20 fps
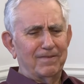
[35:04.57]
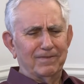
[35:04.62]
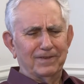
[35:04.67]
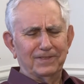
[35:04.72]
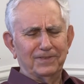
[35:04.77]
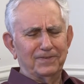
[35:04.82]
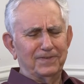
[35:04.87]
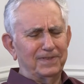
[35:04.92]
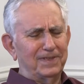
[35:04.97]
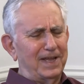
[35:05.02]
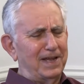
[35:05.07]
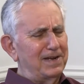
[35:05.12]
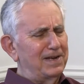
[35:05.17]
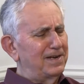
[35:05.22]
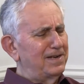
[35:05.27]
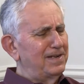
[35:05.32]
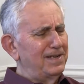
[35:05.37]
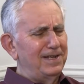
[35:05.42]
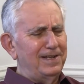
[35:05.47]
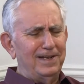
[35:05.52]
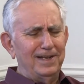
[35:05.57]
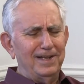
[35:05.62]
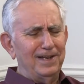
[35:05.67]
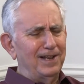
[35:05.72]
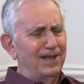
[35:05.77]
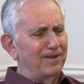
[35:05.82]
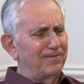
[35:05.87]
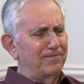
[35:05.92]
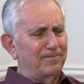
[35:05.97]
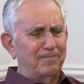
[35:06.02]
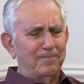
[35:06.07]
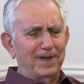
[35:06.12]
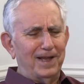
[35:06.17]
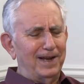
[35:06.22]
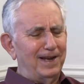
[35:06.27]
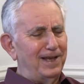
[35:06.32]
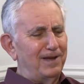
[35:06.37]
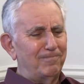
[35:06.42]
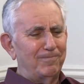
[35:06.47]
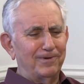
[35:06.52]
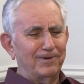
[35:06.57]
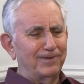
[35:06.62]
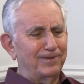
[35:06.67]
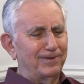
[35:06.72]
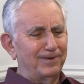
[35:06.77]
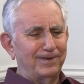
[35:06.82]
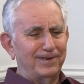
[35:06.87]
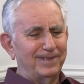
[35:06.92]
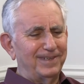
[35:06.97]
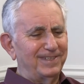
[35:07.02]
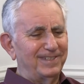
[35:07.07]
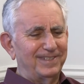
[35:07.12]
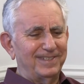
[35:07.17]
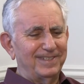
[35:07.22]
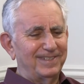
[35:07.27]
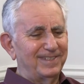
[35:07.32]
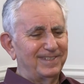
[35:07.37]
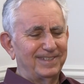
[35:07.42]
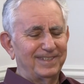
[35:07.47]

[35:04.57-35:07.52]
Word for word: was I really loved Bell Laboratories.